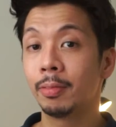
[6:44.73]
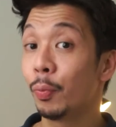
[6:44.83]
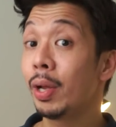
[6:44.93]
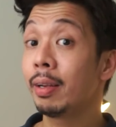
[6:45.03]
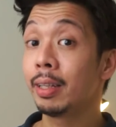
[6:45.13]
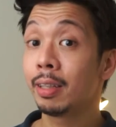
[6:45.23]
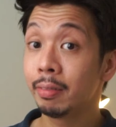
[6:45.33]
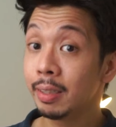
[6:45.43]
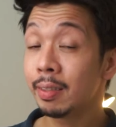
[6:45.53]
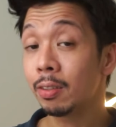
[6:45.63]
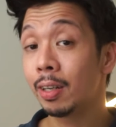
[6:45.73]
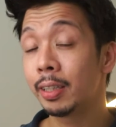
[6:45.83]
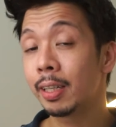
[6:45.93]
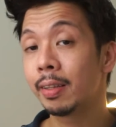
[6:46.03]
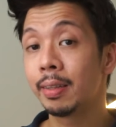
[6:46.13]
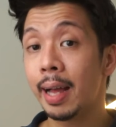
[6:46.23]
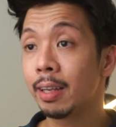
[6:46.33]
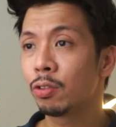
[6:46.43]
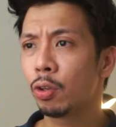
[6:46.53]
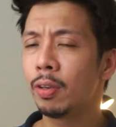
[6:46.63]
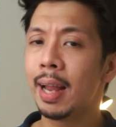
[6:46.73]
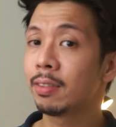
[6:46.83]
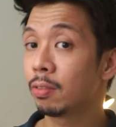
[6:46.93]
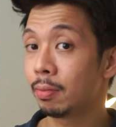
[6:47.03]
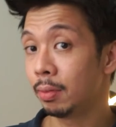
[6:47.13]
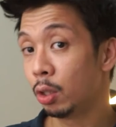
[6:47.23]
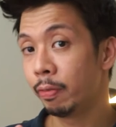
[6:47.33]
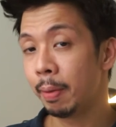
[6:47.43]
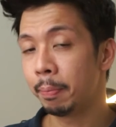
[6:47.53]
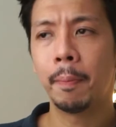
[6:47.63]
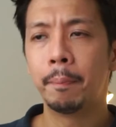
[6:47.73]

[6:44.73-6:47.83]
Well, in a recent article that I saw last November,